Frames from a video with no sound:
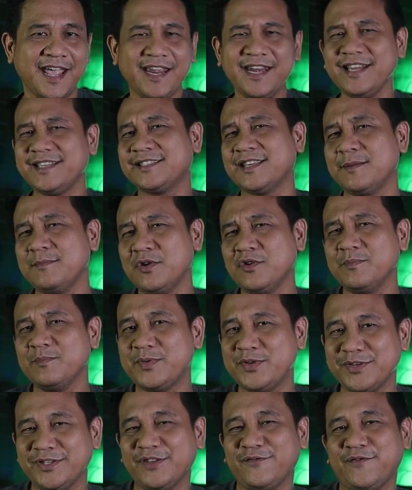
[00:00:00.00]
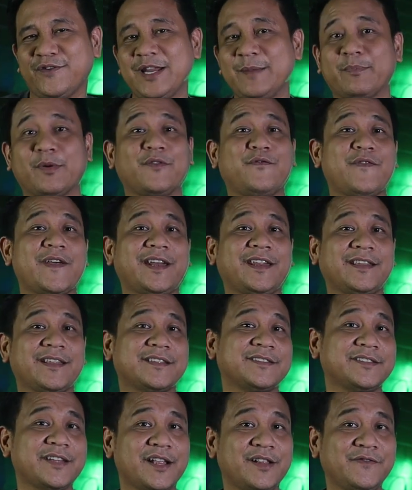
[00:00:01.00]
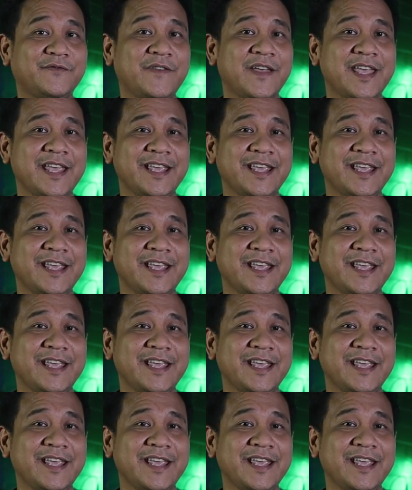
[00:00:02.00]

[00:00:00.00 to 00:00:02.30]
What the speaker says: and it somehow beautifully perfected itself